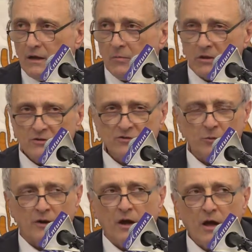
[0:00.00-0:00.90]
How about this
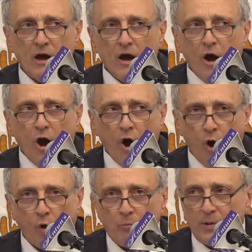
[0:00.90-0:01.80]
one?
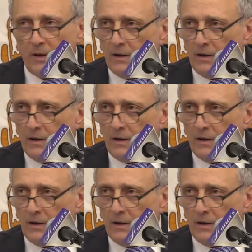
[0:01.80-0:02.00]
Hope.